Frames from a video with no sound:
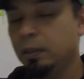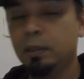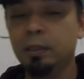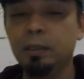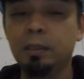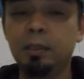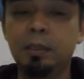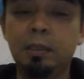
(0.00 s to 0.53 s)

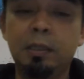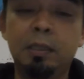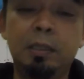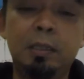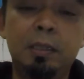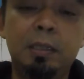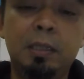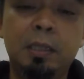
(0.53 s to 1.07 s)

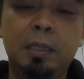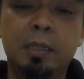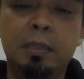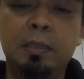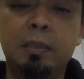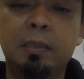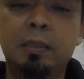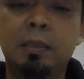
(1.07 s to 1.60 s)

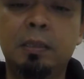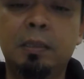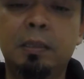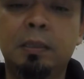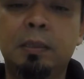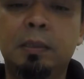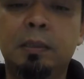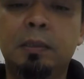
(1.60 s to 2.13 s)
Here.
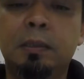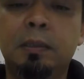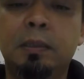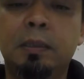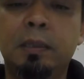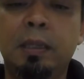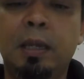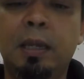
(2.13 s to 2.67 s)

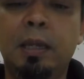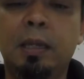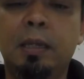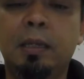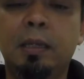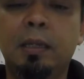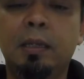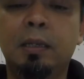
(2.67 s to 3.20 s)
Yeah,
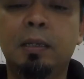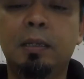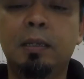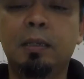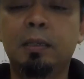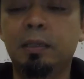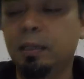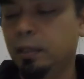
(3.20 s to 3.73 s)

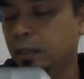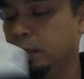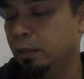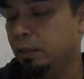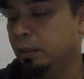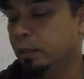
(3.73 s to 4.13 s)
it is.